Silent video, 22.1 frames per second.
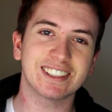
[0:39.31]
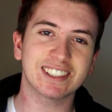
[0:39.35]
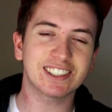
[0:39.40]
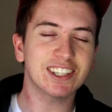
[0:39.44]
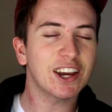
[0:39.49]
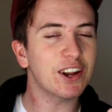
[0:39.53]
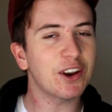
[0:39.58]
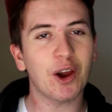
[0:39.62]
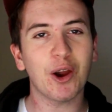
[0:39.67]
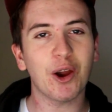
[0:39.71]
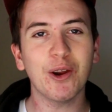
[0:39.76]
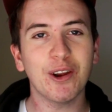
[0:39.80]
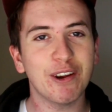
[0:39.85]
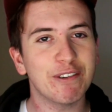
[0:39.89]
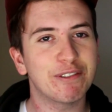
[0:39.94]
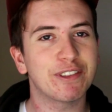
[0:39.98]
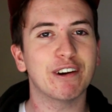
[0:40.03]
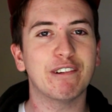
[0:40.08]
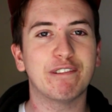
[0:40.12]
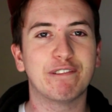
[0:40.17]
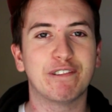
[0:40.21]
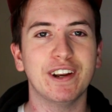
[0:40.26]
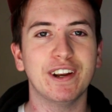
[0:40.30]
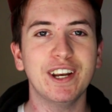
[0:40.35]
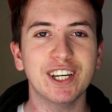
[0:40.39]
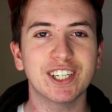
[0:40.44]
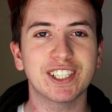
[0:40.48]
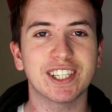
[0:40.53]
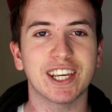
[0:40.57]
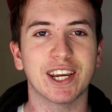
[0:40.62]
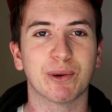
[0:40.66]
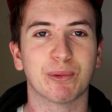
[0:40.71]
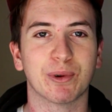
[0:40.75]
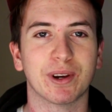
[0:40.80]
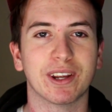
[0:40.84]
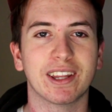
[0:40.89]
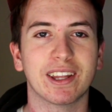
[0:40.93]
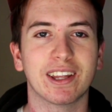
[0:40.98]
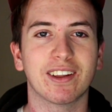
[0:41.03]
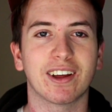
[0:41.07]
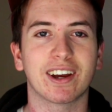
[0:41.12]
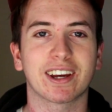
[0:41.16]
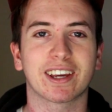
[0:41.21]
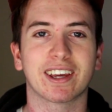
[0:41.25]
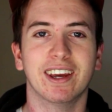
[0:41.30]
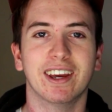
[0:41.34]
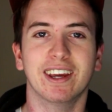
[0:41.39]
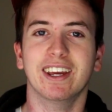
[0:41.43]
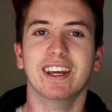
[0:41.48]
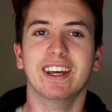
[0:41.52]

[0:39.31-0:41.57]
don't know if they'll finish there really. Like,